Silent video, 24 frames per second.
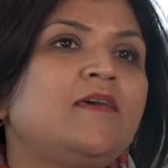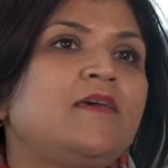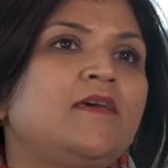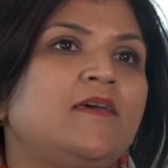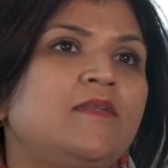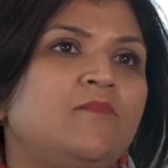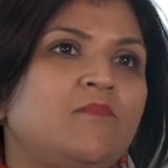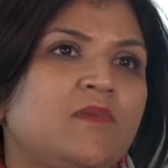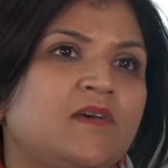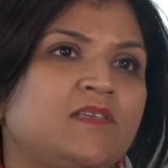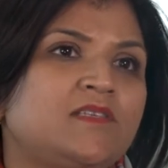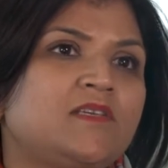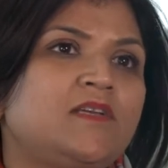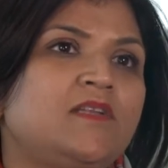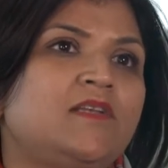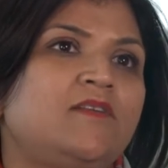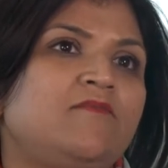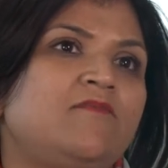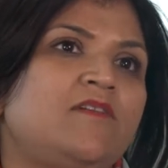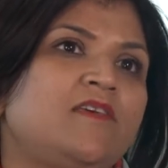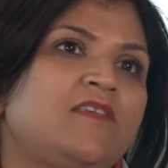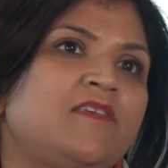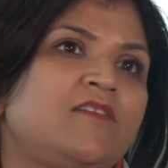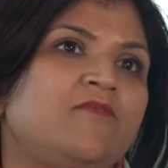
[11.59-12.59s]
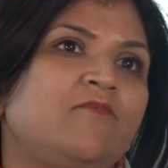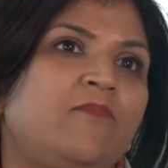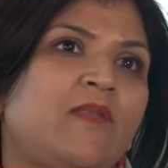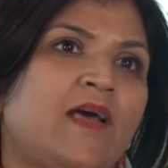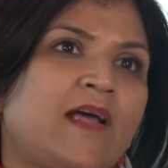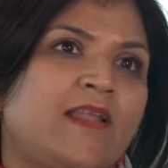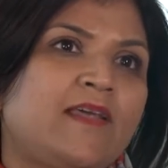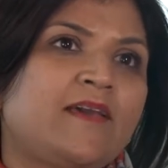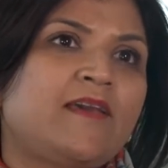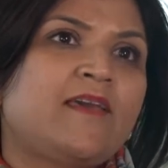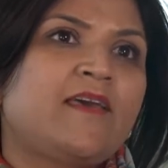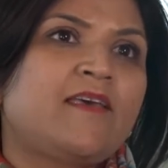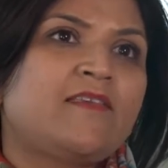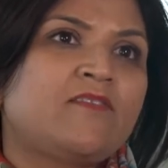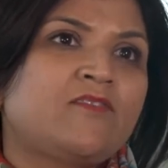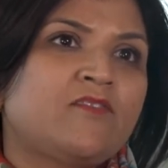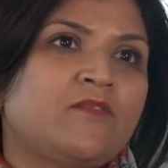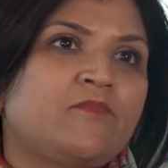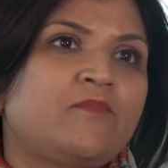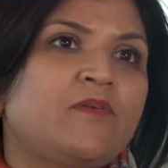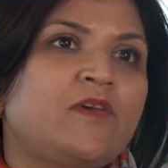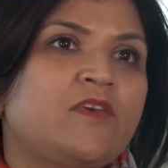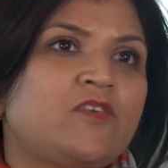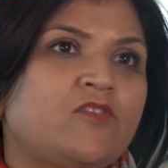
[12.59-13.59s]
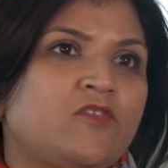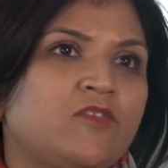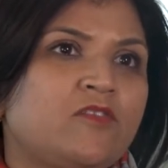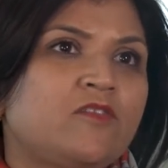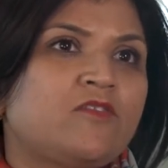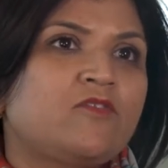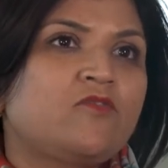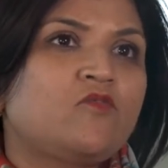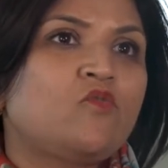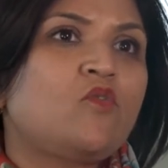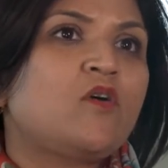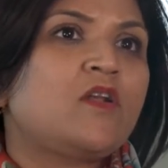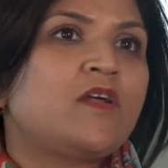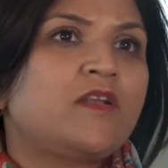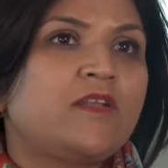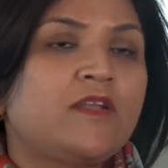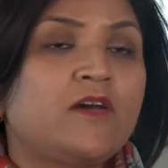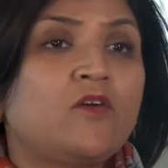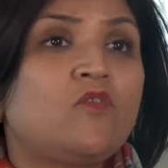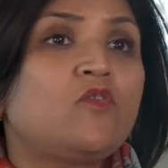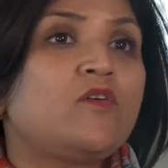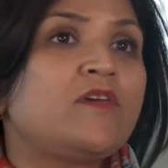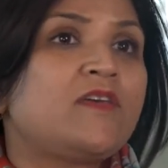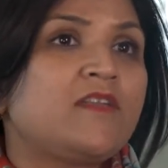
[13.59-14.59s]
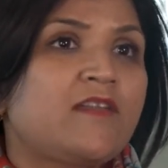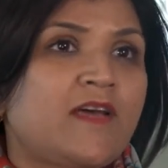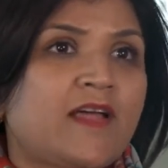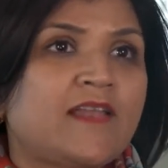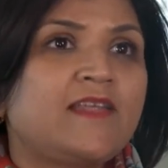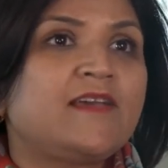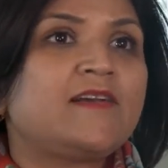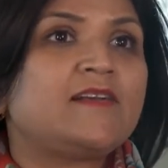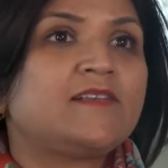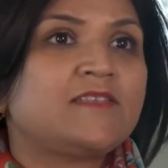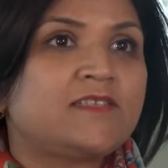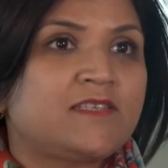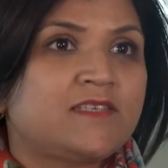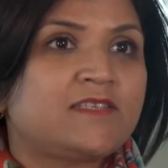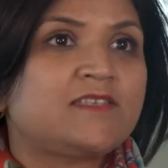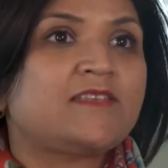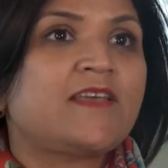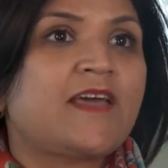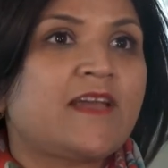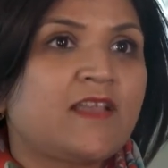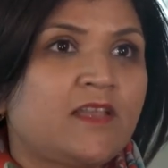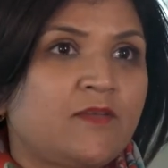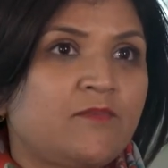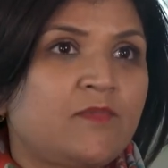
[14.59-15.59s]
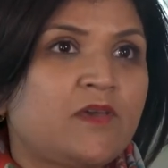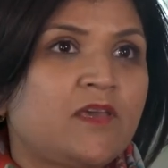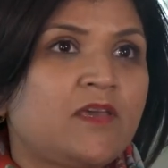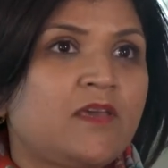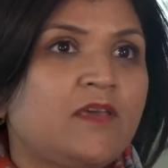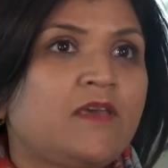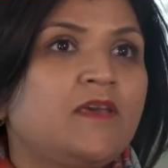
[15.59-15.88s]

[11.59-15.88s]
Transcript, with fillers: in muscle invasive bladder cancer patients who are undergoing radical cystectomy.